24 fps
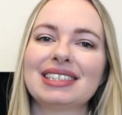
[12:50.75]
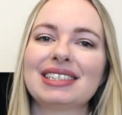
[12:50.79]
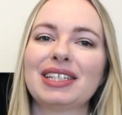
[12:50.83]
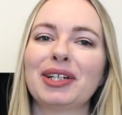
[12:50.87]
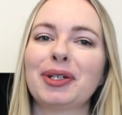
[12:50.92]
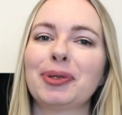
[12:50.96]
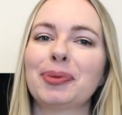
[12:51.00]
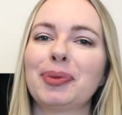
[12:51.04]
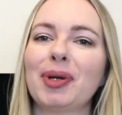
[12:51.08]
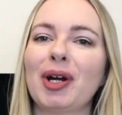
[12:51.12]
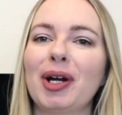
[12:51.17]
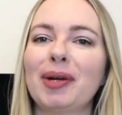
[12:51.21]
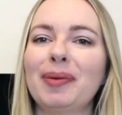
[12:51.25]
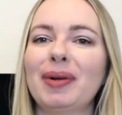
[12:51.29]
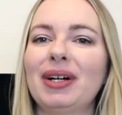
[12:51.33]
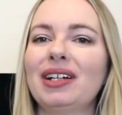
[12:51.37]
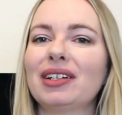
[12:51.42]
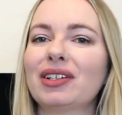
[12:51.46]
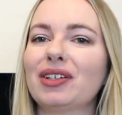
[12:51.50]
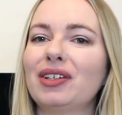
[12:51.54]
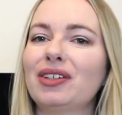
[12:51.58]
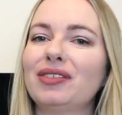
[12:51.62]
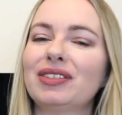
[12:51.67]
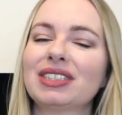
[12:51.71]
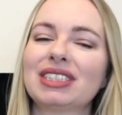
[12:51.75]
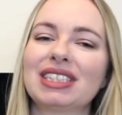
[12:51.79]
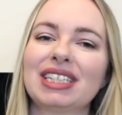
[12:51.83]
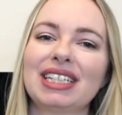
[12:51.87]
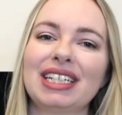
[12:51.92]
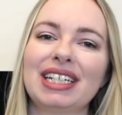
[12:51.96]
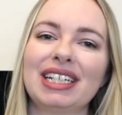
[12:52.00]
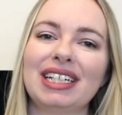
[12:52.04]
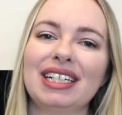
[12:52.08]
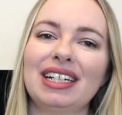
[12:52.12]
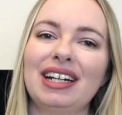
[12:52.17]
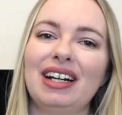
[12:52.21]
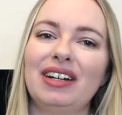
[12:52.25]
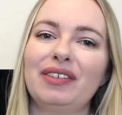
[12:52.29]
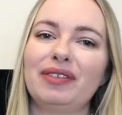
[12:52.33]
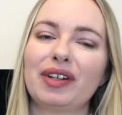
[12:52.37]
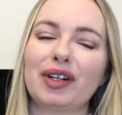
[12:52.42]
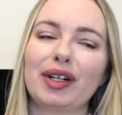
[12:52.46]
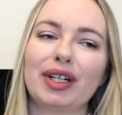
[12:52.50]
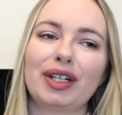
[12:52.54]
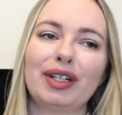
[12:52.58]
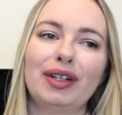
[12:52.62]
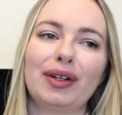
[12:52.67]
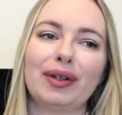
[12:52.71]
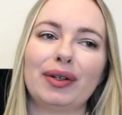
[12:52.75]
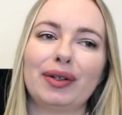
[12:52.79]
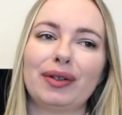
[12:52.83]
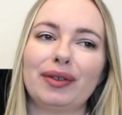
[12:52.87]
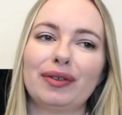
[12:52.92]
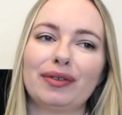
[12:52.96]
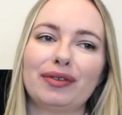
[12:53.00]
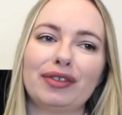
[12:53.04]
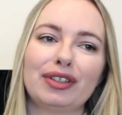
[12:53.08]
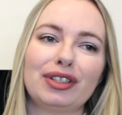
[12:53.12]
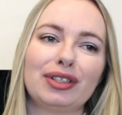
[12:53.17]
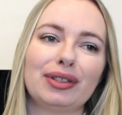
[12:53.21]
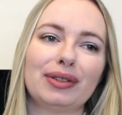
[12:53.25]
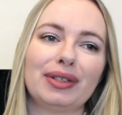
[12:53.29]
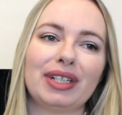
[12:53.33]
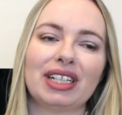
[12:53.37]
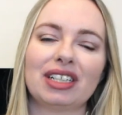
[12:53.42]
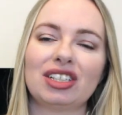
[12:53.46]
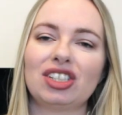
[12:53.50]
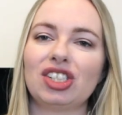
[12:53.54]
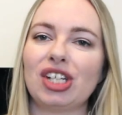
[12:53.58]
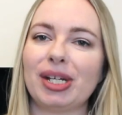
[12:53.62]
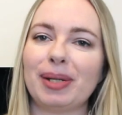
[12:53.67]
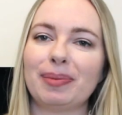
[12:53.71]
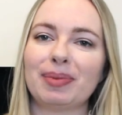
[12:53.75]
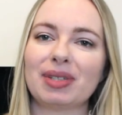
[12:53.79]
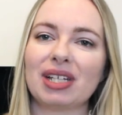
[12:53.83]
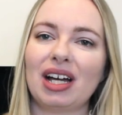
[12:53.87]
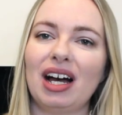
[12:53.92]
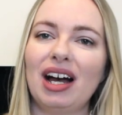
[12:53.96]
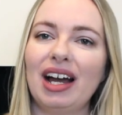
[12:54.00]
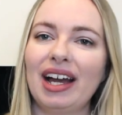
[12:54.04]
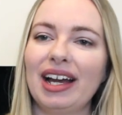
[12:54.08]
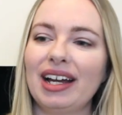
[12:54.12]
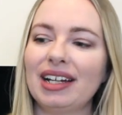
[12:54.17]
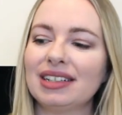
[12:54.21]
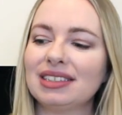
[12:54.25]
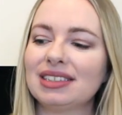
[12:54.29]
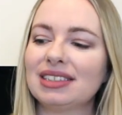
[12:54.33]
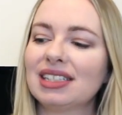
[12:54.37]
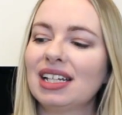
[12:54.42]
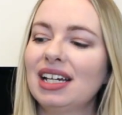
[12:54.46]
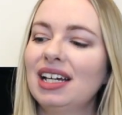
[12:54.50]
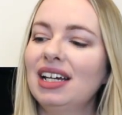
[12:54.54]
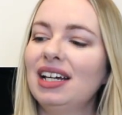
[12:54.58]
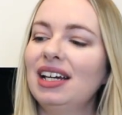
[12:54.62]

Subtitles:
So Primark obviously are very known for doing cheap tights.